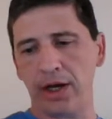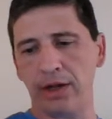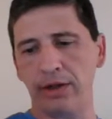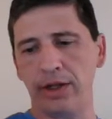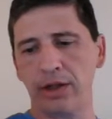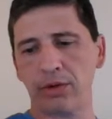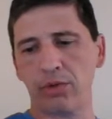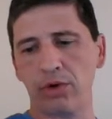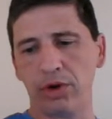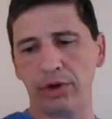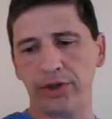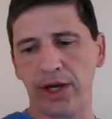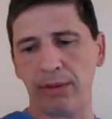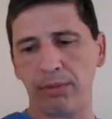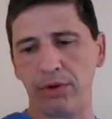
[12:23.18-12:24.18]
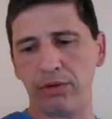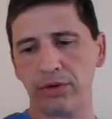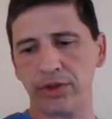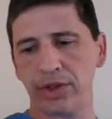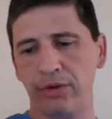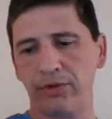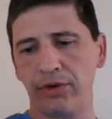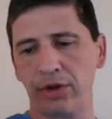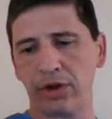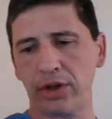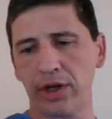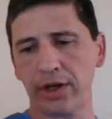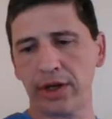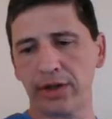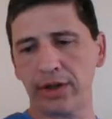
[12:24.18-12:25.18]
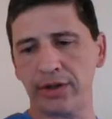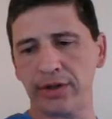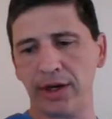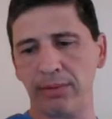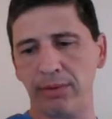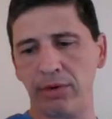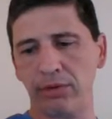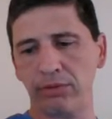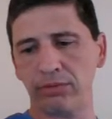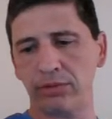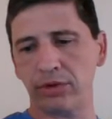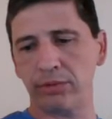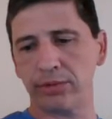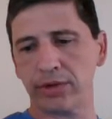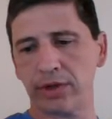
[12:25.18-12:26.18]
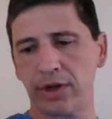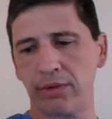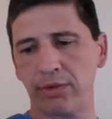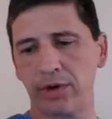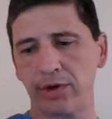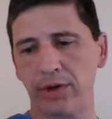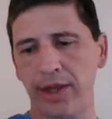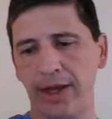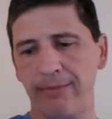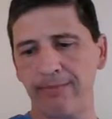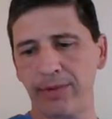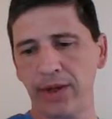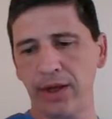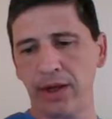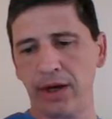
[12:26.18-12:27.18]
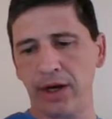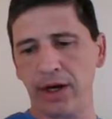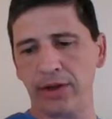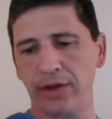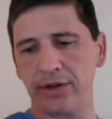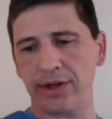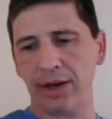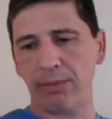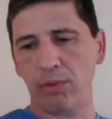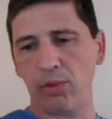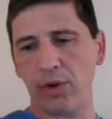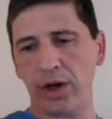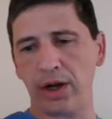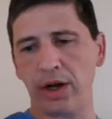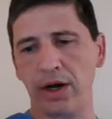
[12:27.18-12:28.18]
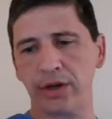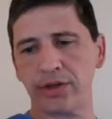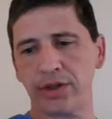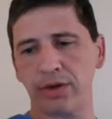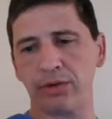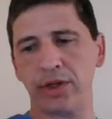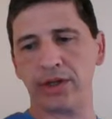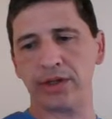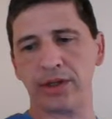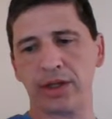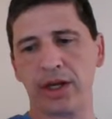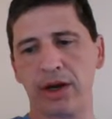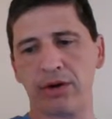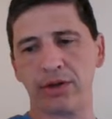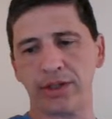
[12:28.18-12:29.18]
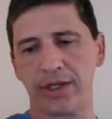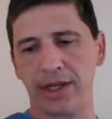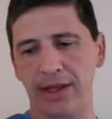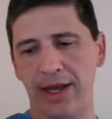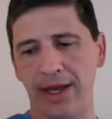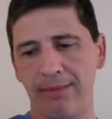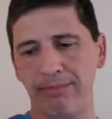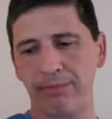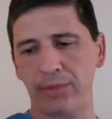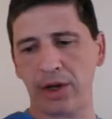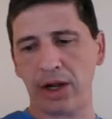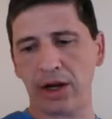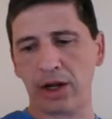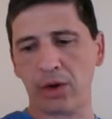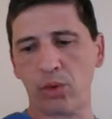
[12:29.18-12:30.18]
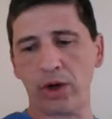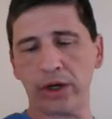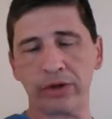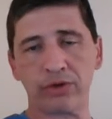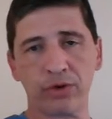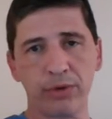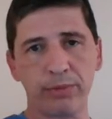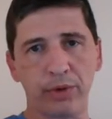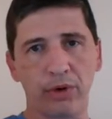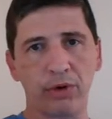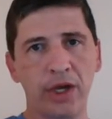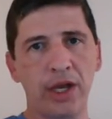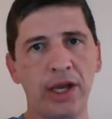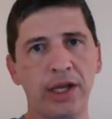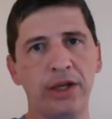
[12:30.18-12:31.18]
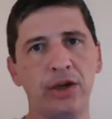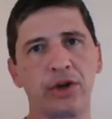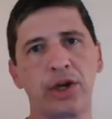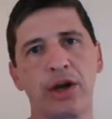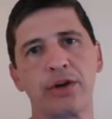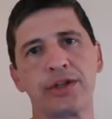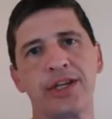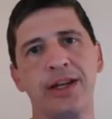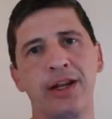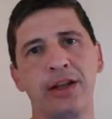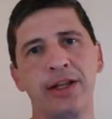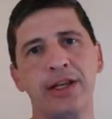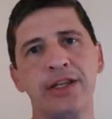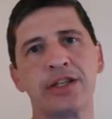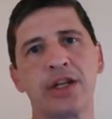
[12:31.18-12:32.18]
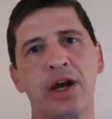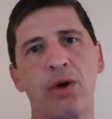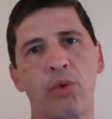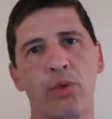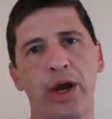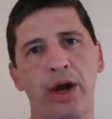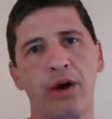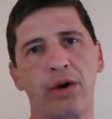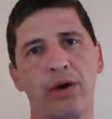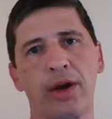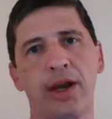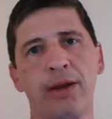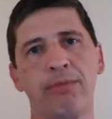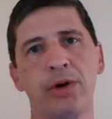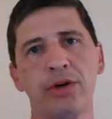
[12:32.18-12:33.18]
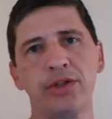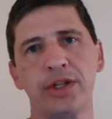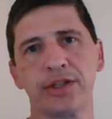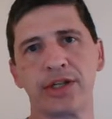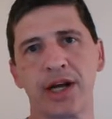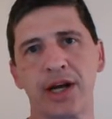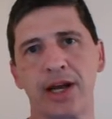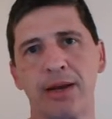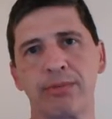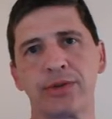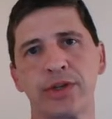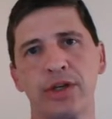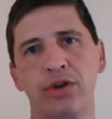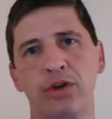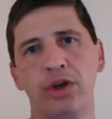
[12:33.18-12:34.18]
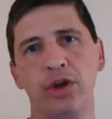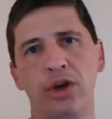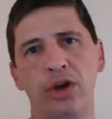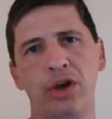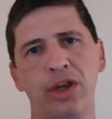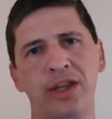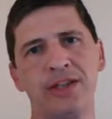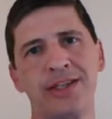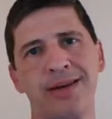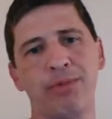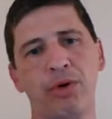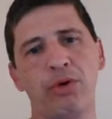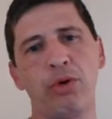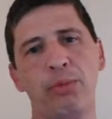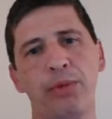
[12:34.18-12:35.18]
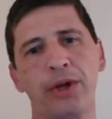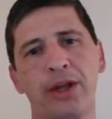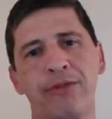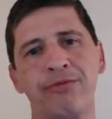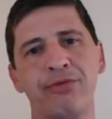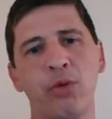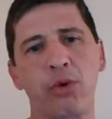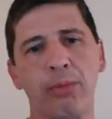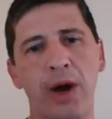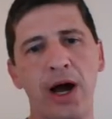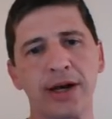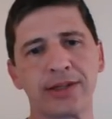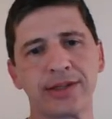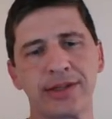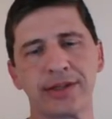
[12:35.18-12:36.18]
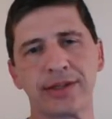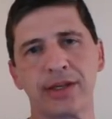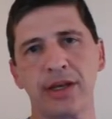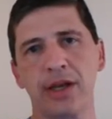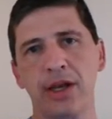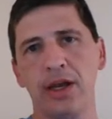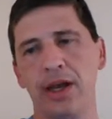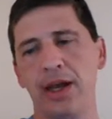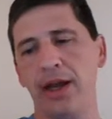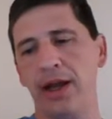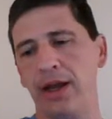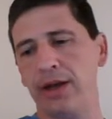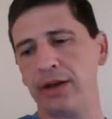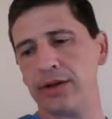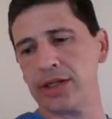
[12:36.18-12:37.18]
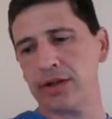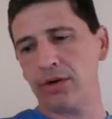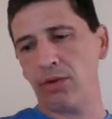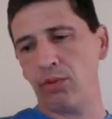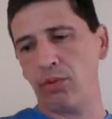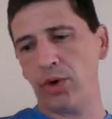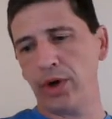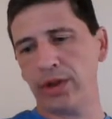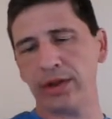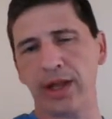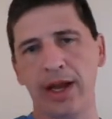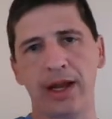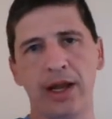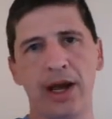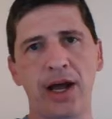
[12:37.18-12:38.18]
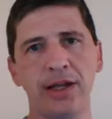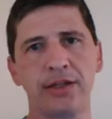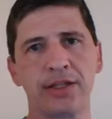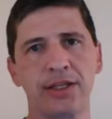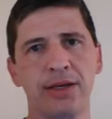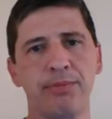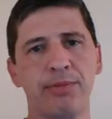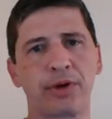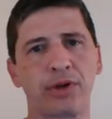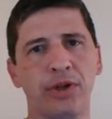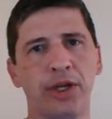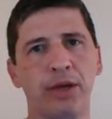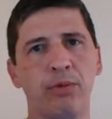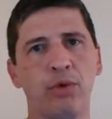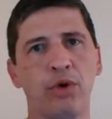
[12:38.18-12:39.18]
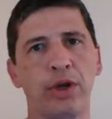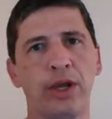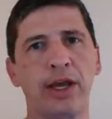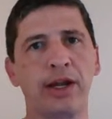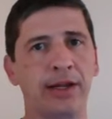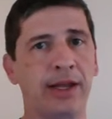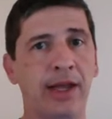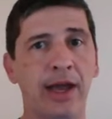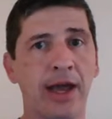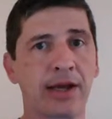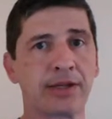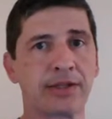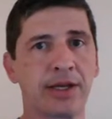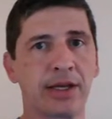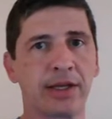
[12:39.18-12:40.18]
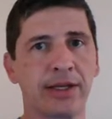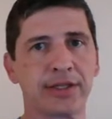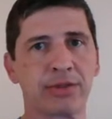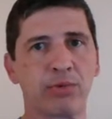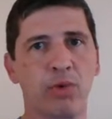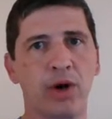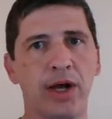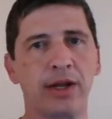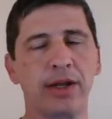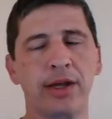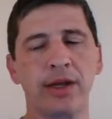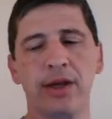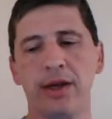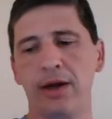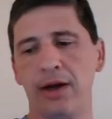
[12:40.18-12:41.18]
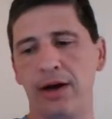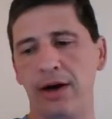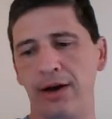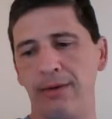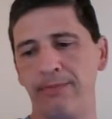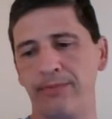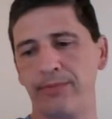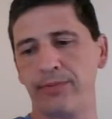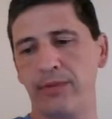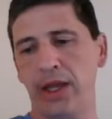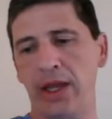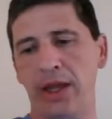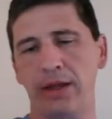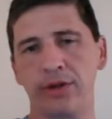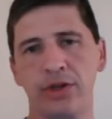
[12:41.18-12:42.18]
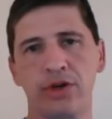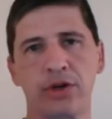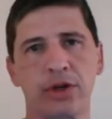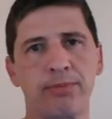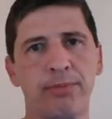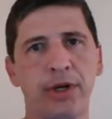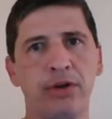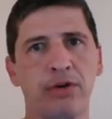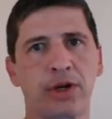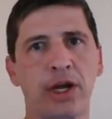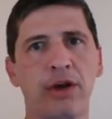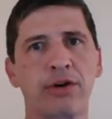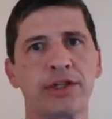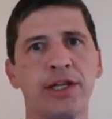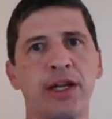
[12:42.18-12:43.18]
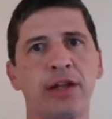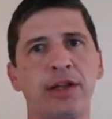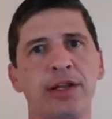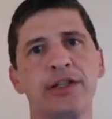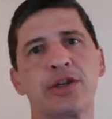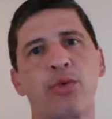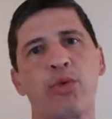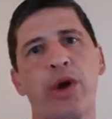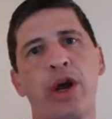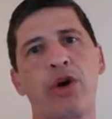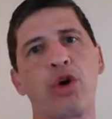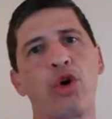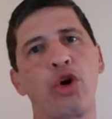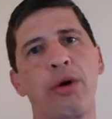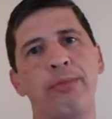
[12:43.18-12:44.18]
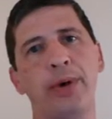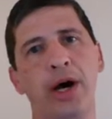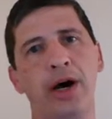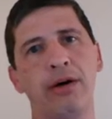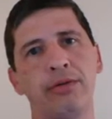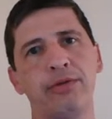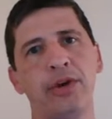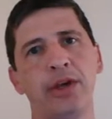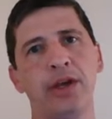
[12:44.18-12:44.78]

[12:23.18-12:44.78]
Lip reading: Neither will a double. So if you click on the double, oops, I don't want to do that. The double one also doesn't guarantee that. But on a quadruple, you're guaranteed at least a rare. And most of the times, you ends up opening 4 boxes. And with that, I typically will get an EX, at least one. But you're guaranteed at least a rare or above.